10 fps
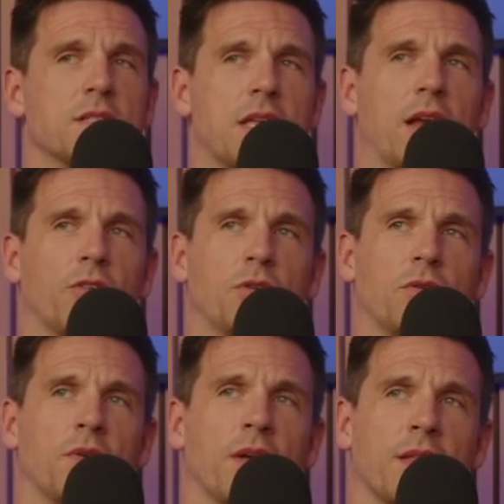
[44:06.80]
it?
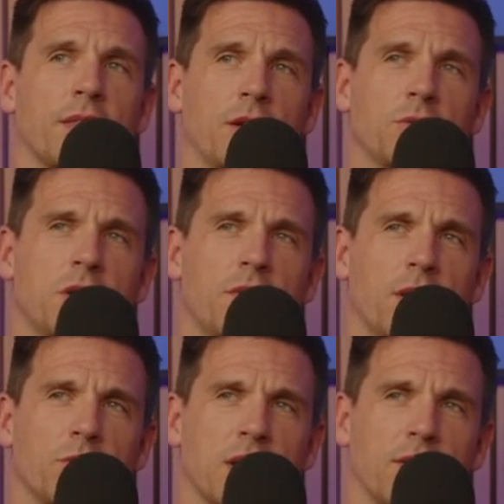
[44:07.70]
Because
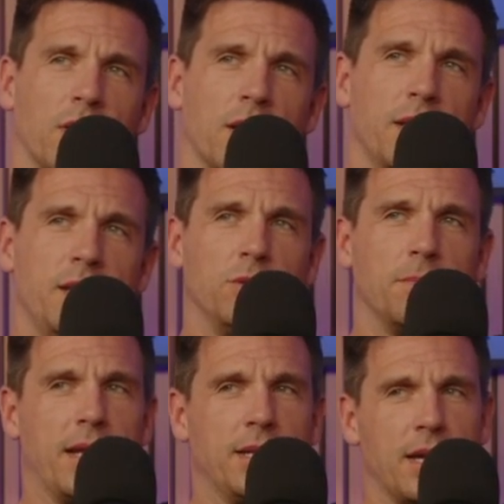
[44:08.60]
they also have like a
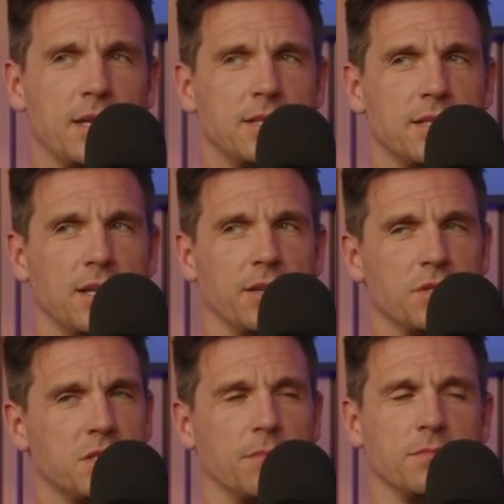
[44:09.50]
legal mandate to
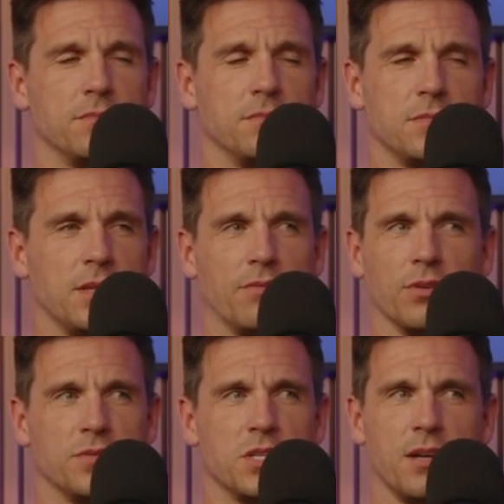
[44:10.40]
deliver some
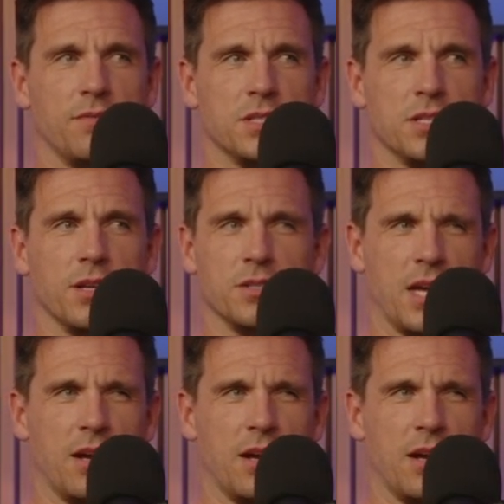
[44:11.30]
level of service in those